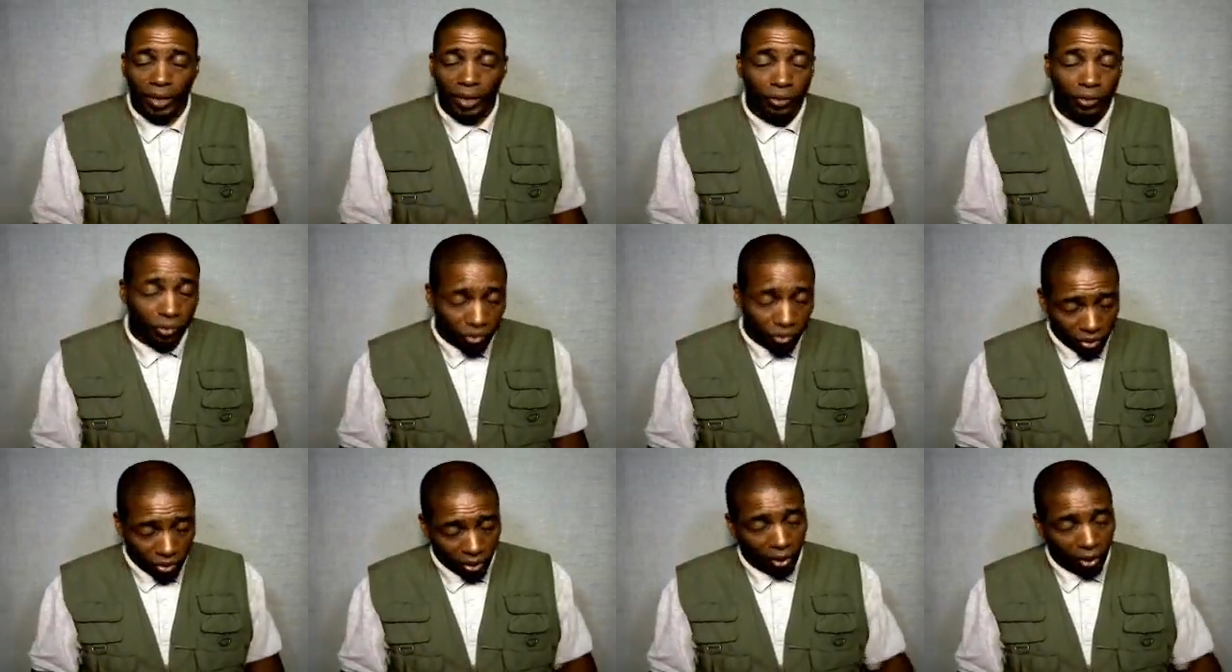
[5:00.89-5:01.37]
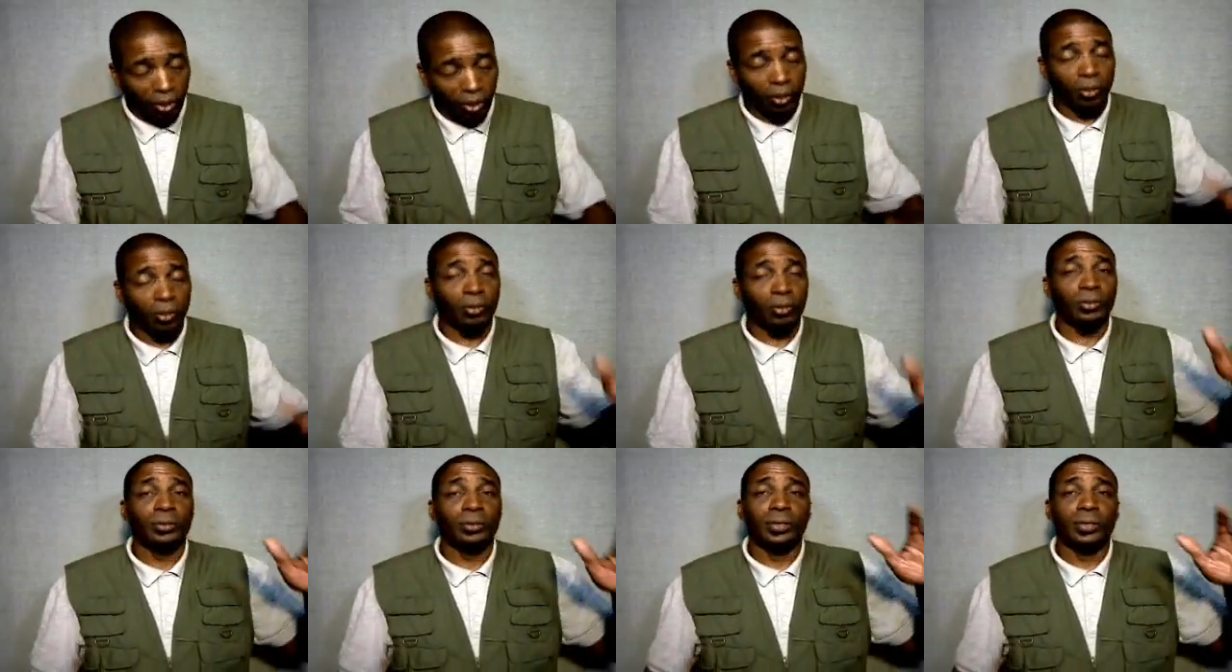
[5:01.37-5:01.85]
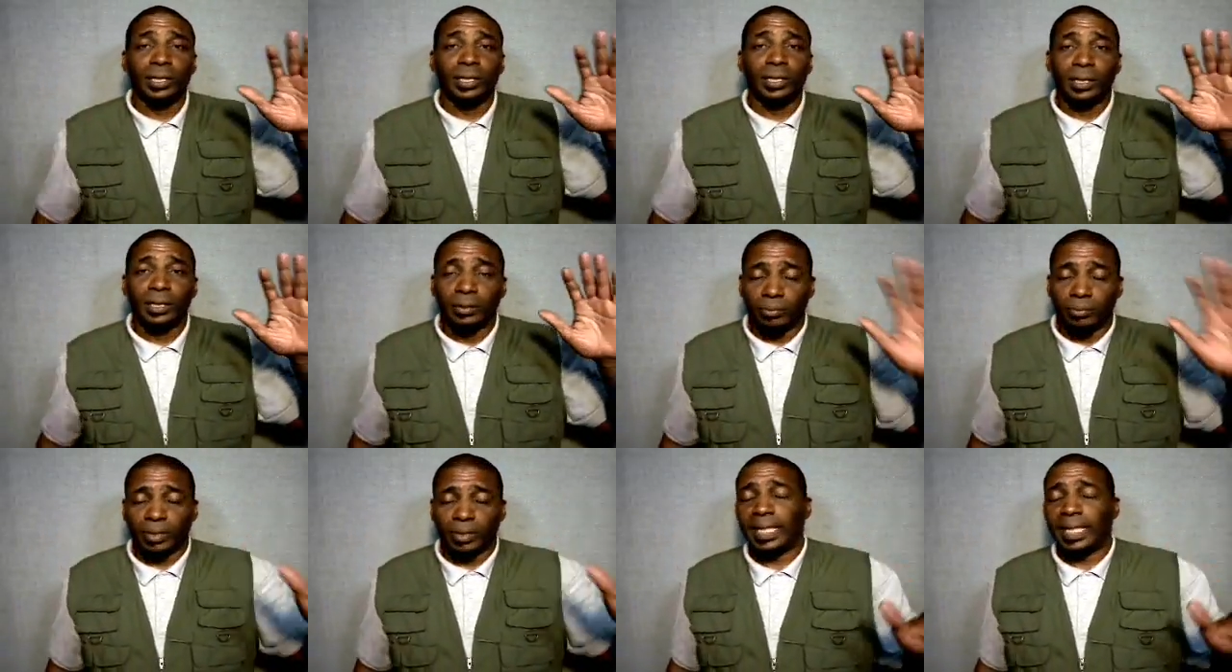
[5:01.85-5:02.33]
So,
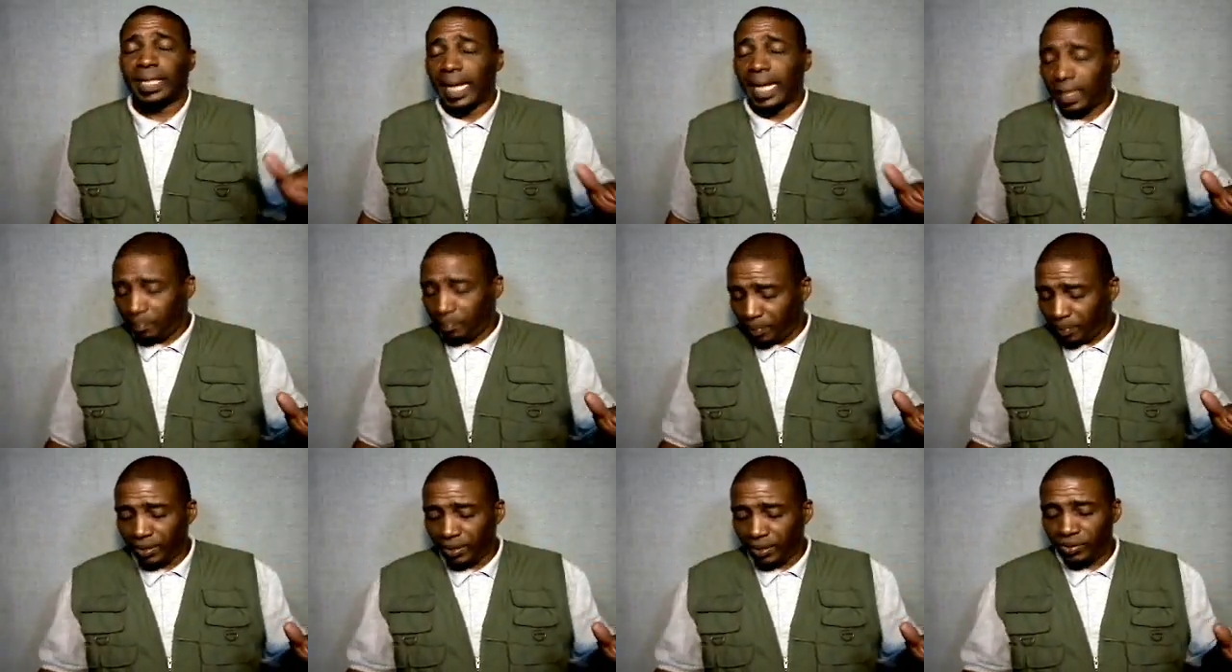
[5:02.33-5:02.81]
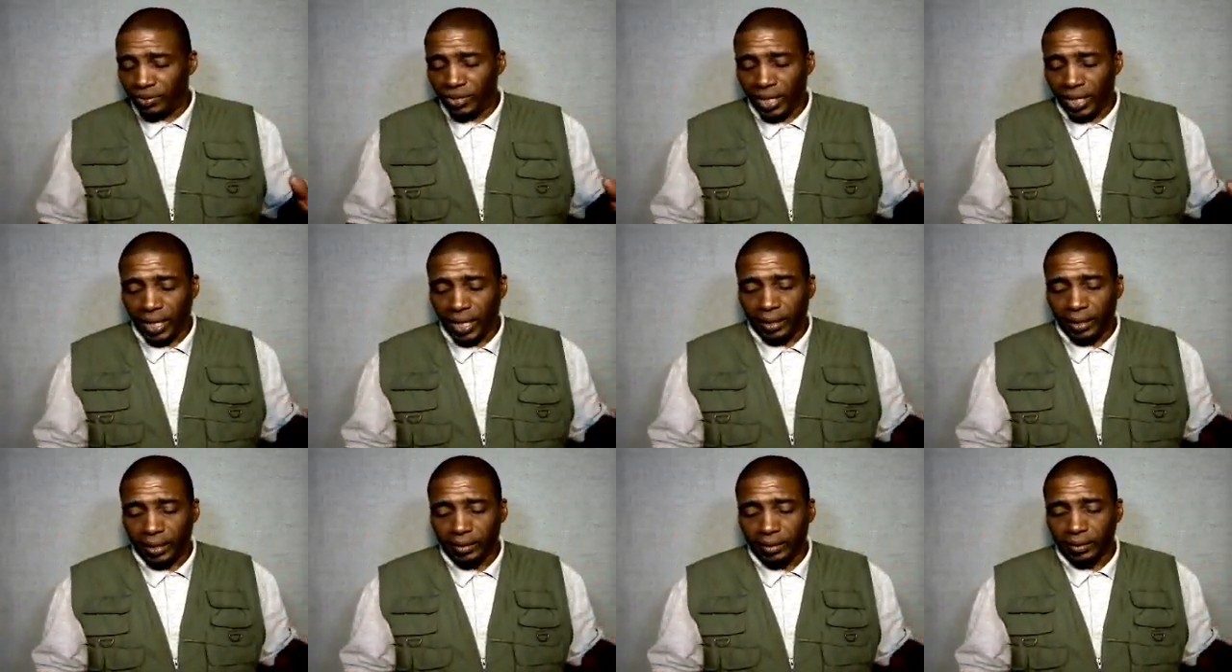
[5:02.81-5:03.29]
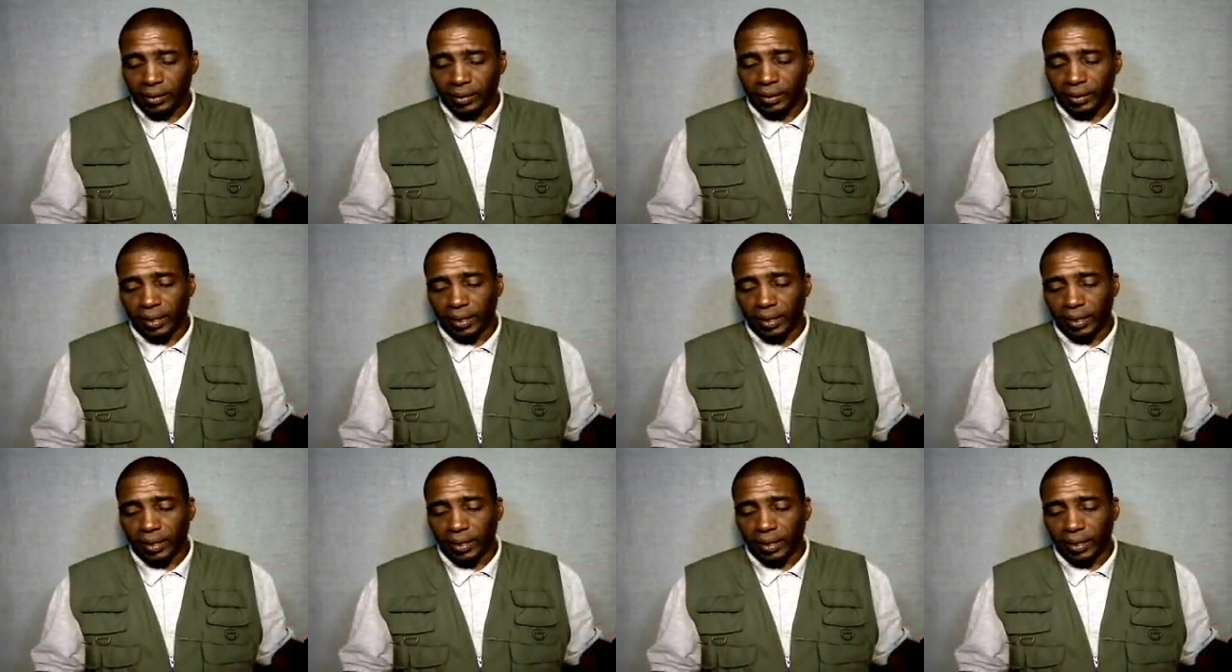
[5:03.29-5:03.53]
with that being said,